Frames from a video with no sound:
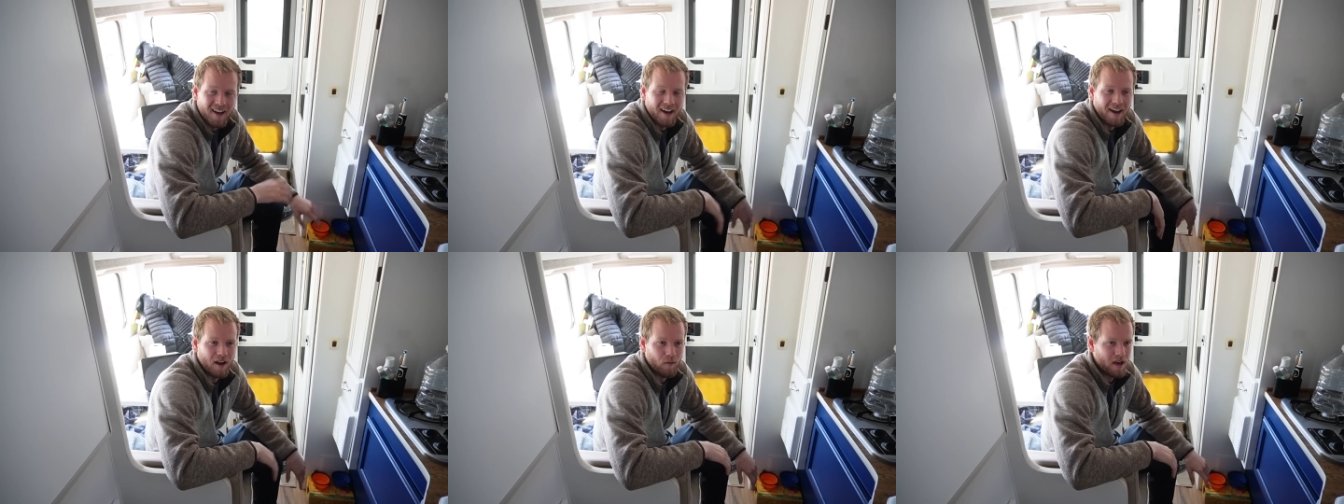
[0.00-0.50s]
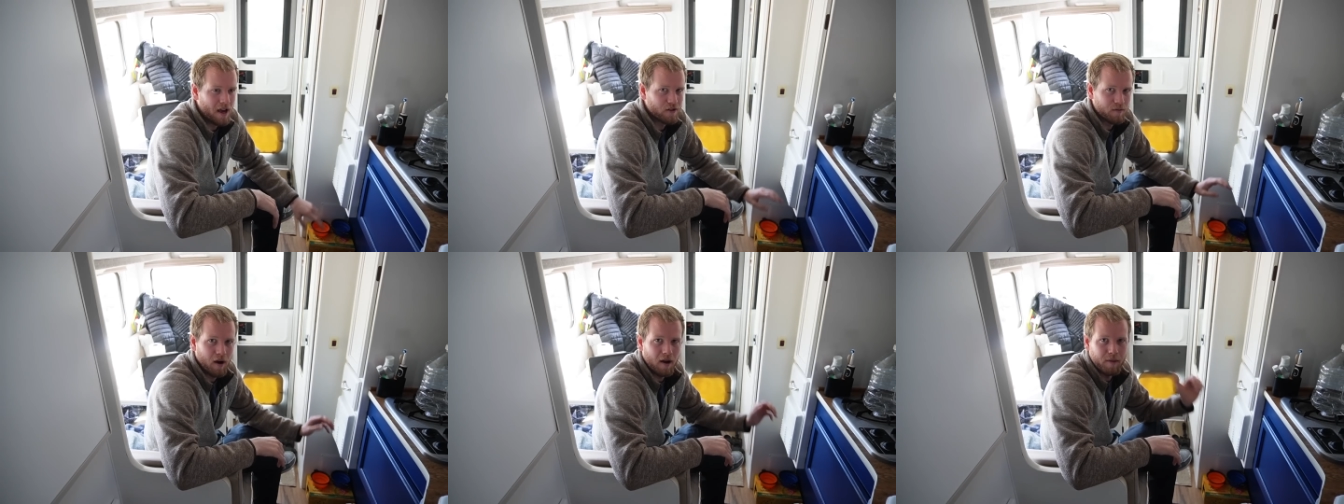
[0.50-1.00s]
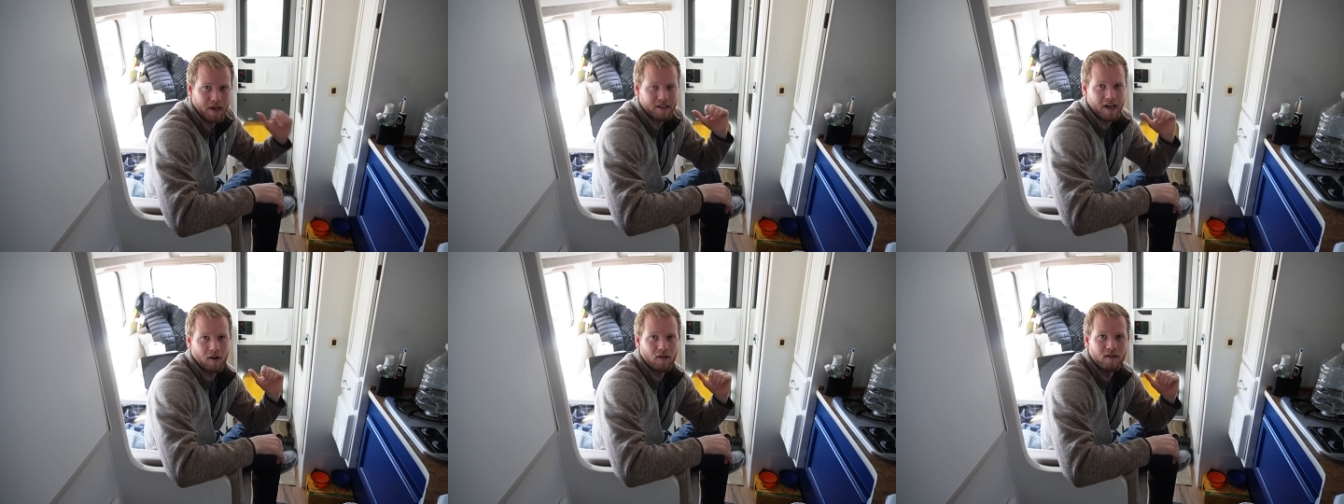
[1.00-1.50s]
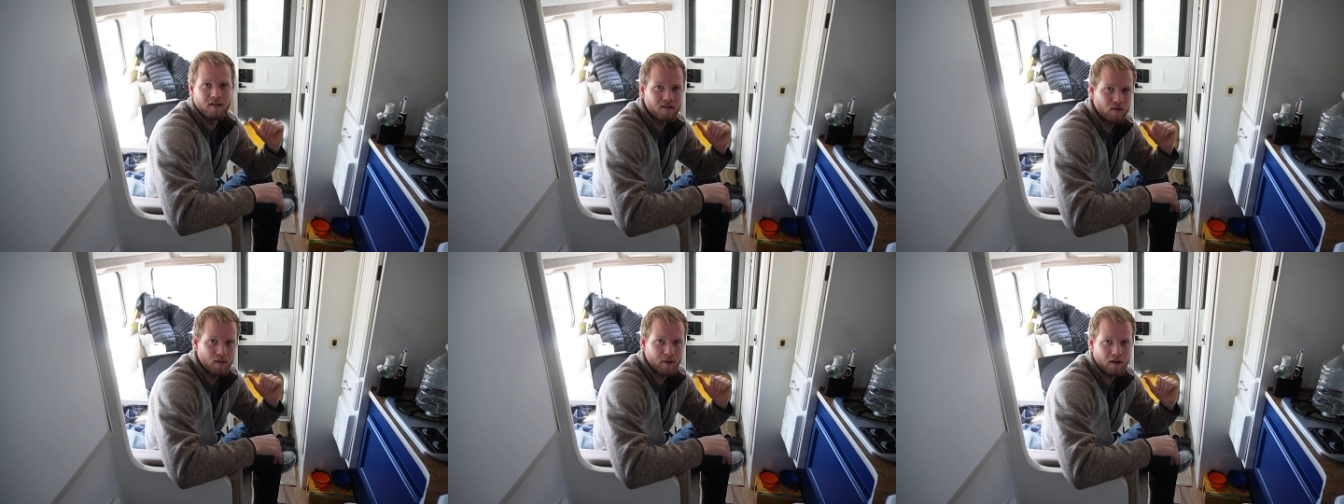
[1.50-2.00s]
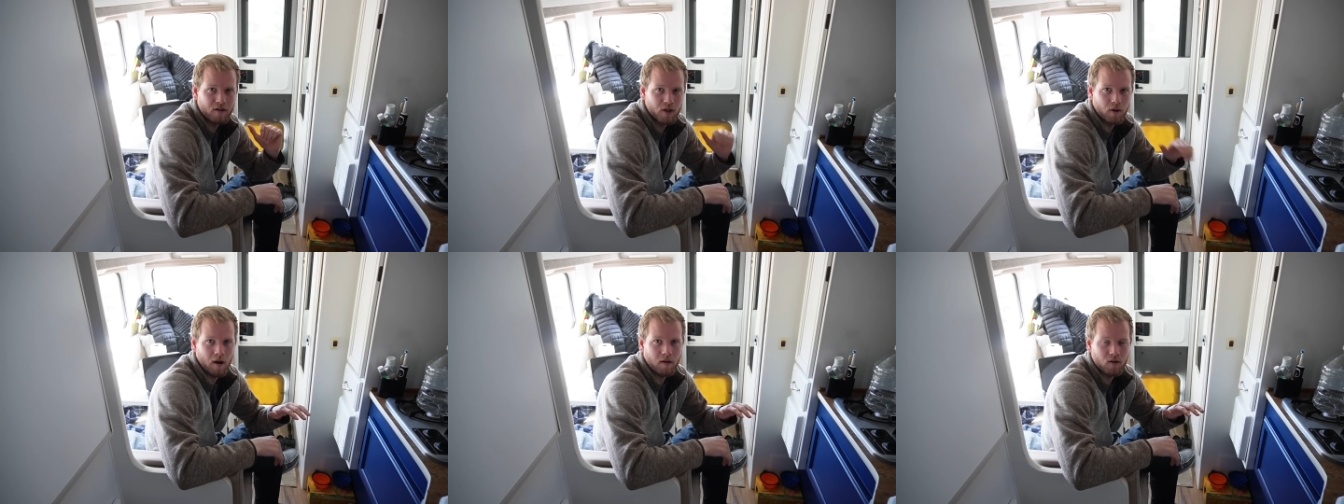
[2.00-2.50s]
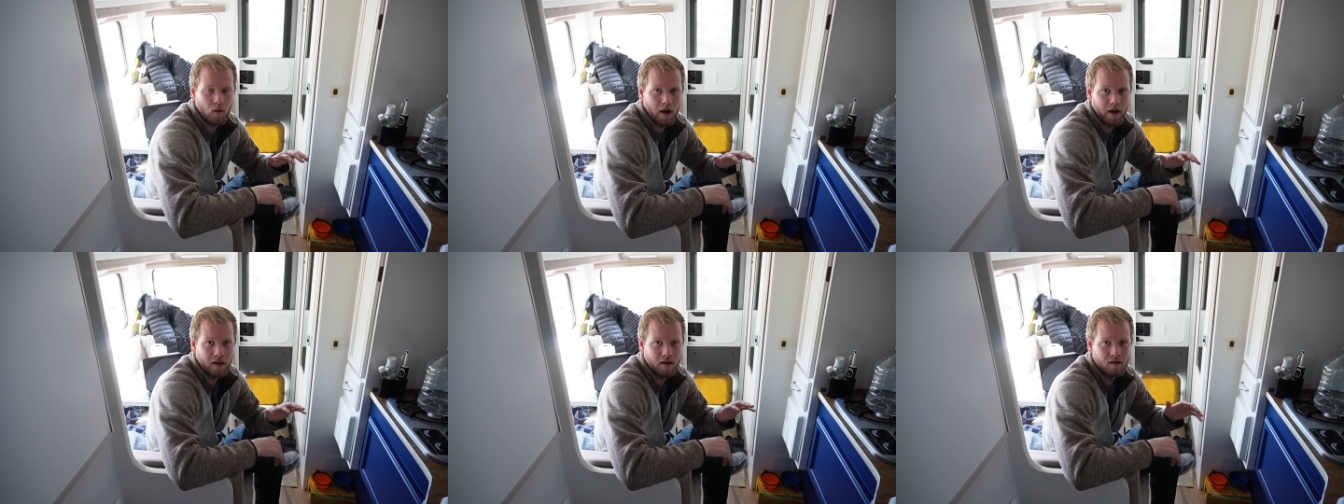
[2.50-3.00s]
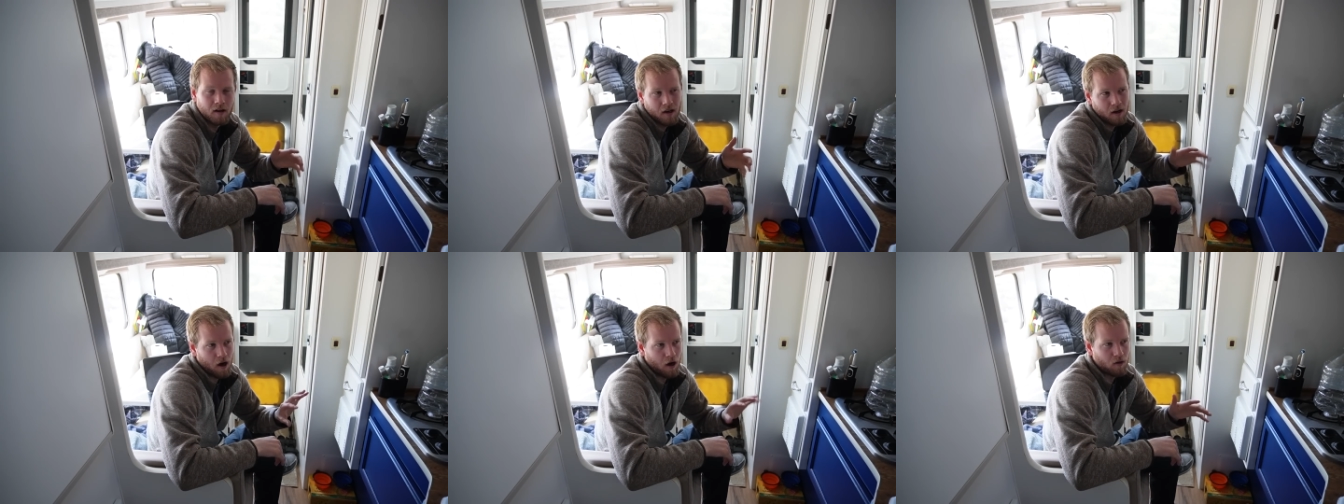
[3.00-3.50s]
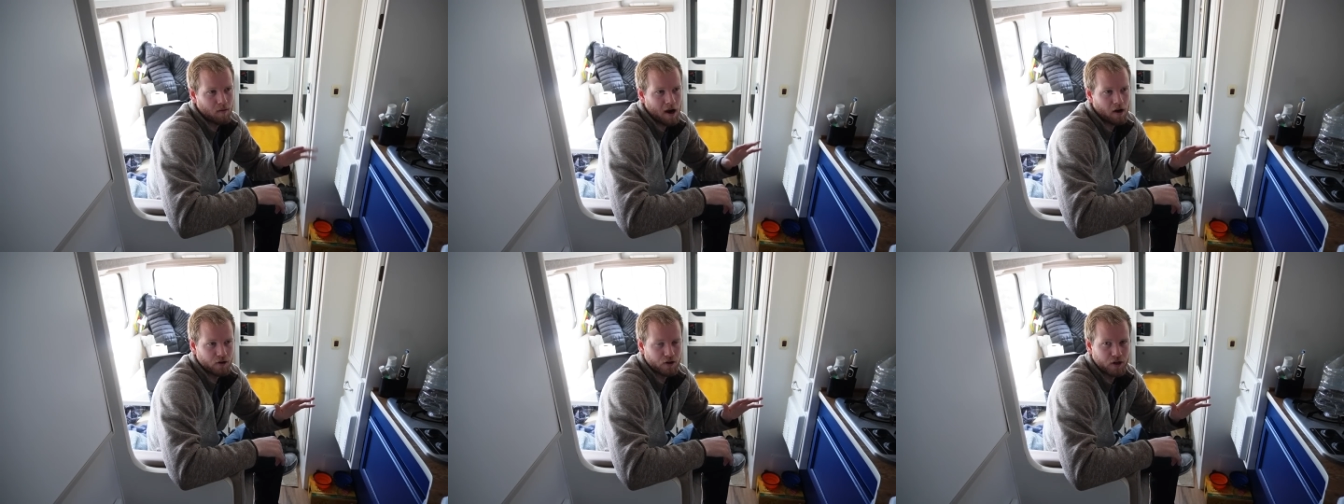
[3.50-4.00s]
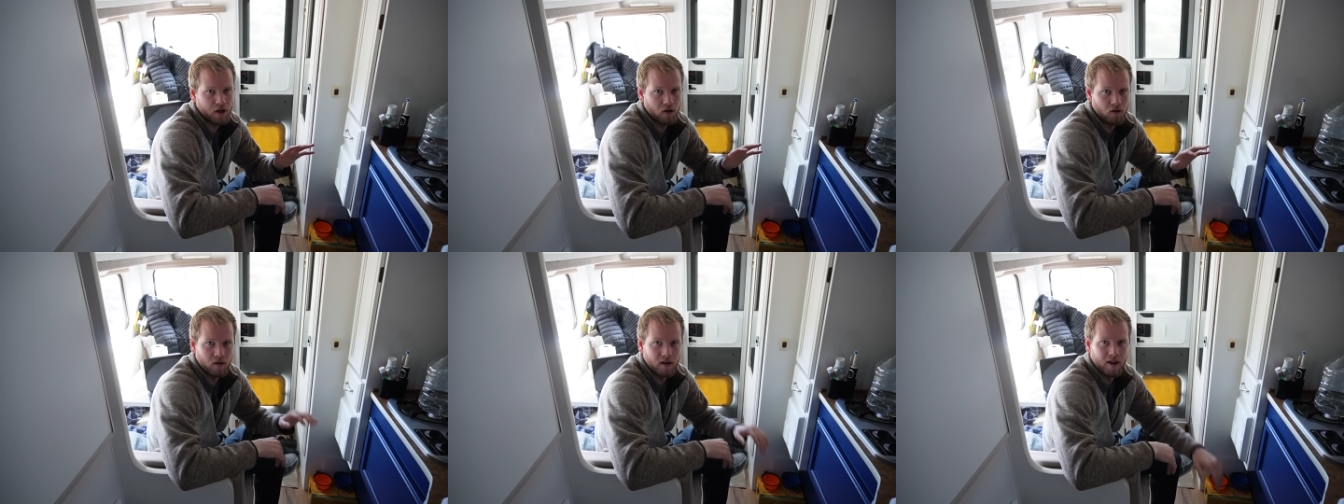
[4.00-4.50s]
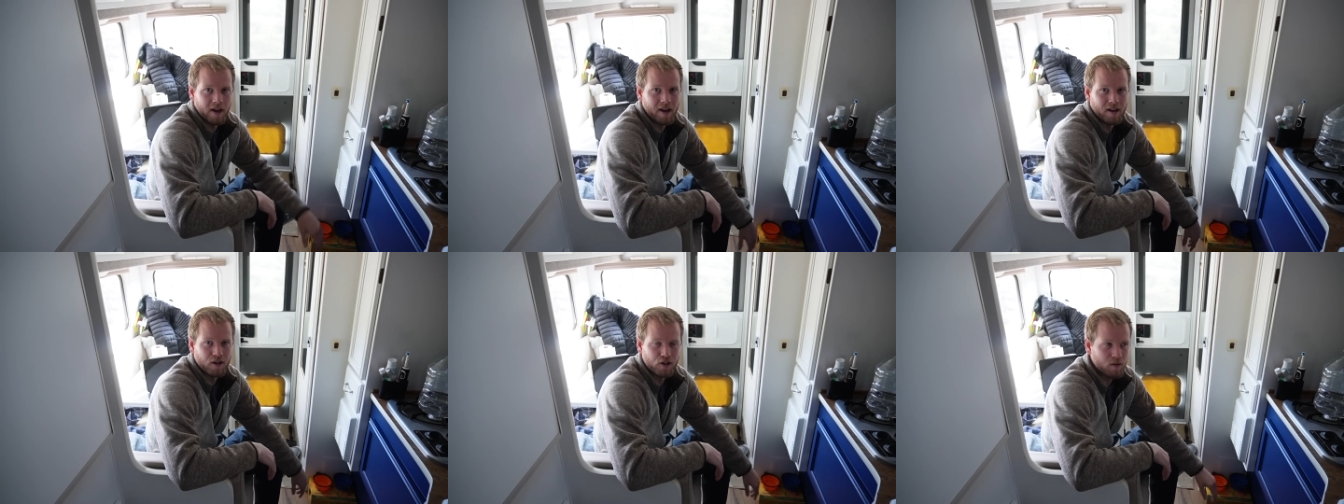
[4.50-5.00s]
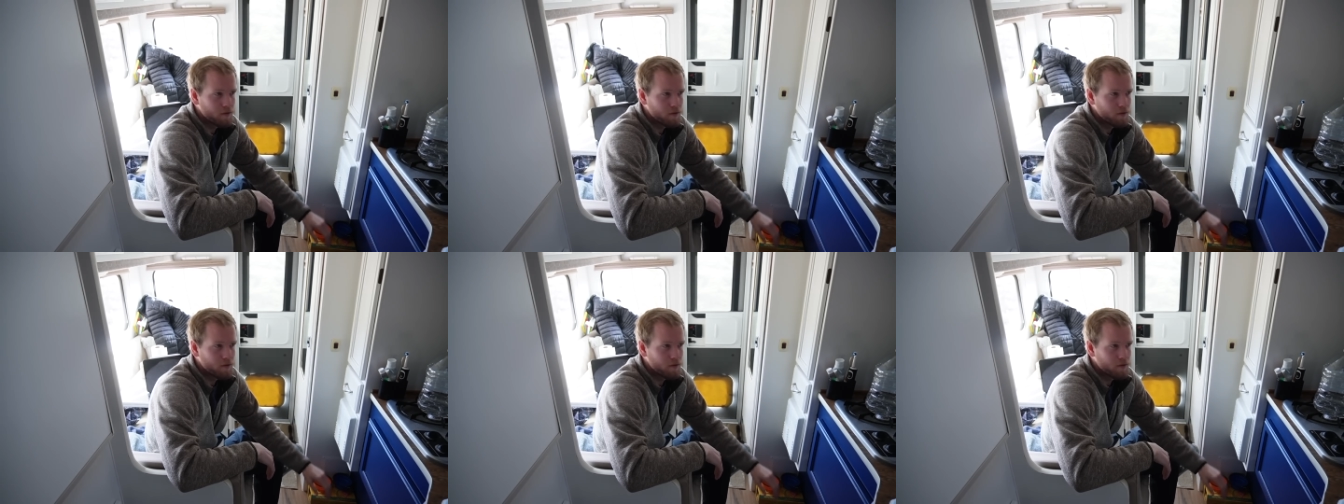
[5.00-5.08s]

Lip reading: And we have a spot picked out. It's only about 2 hours away, 100 miles or so, and it should